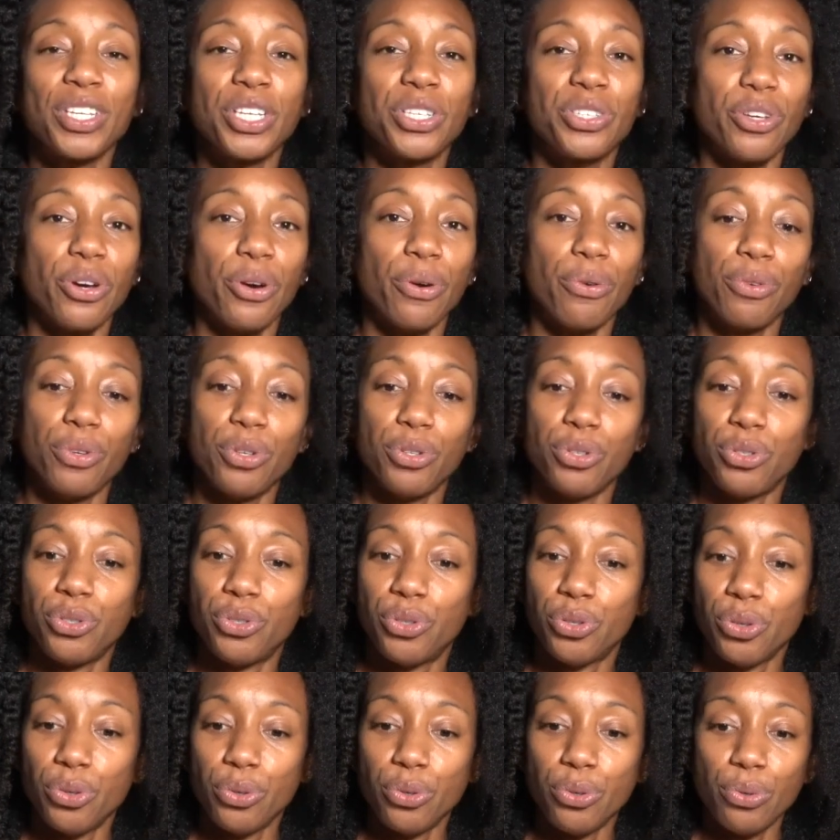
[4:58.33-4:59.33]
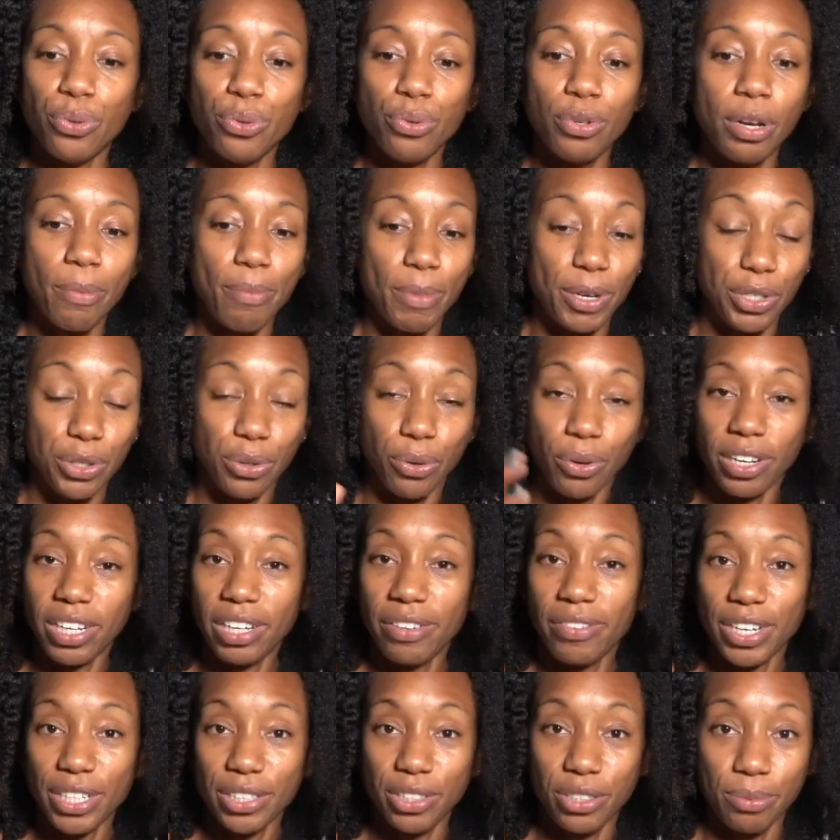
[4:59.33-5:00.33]
So do
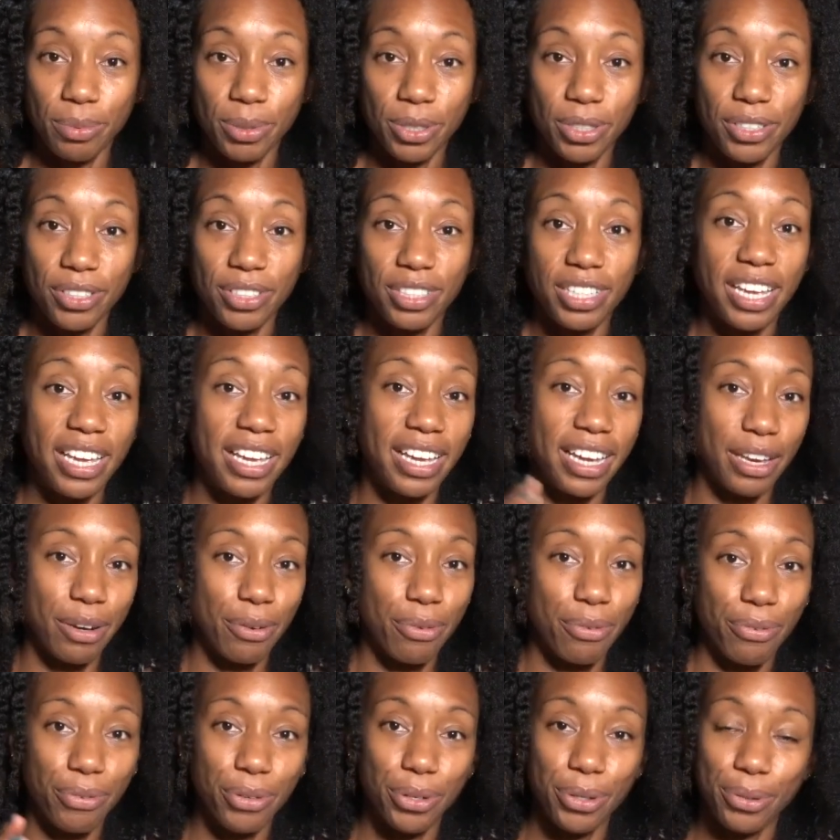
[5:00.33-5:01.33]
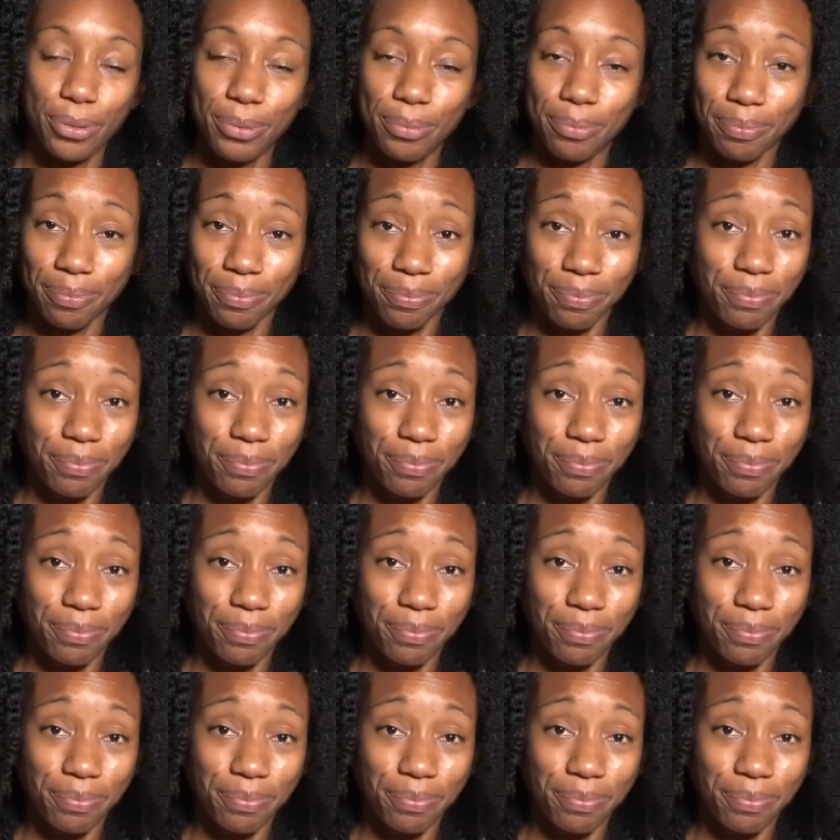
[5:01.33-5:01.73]
majority of vegetables and fruit.